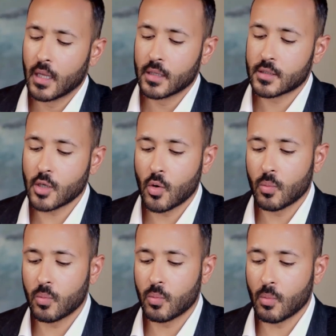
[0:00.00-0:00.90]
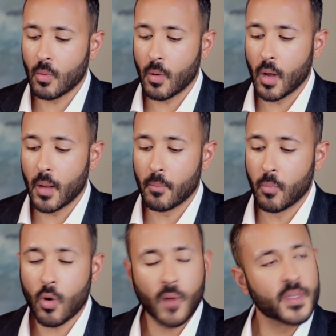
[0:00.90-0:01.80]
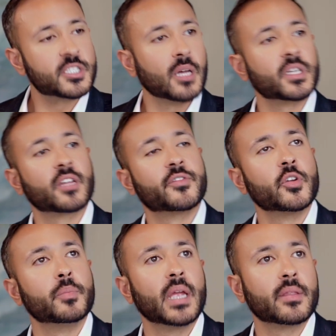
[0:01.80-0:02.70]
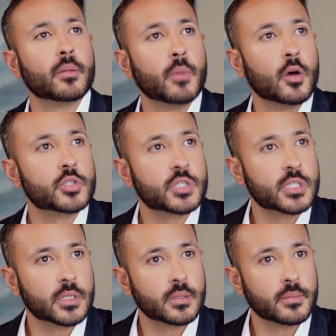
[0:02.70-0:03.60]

So more on the subject of you being the most